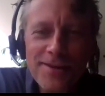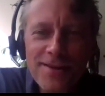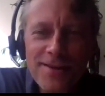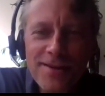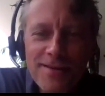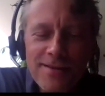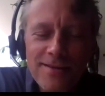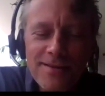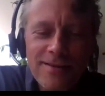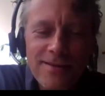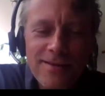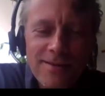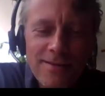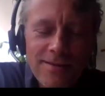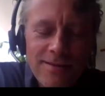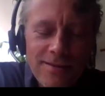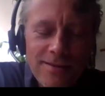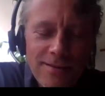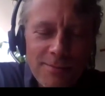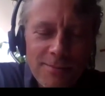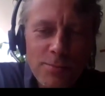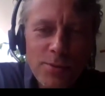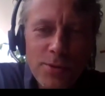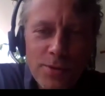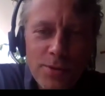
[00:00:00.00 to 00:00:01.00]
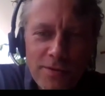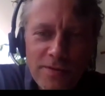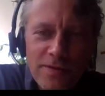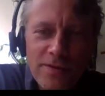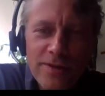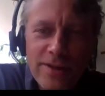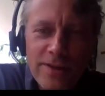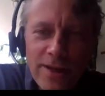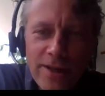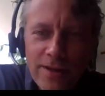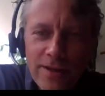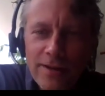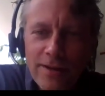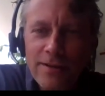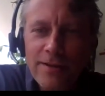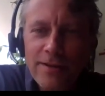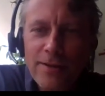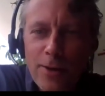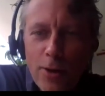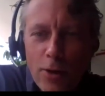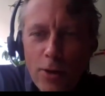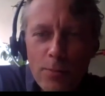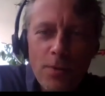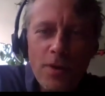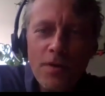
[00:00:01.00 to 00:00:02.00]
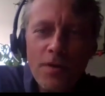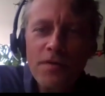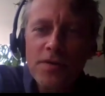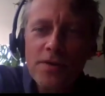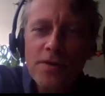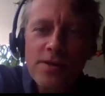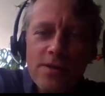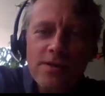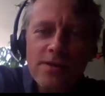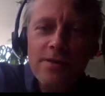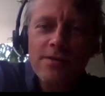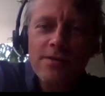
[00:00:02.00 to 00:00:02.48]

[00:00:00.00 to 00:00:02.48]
Good. Another beautiful day in the home office.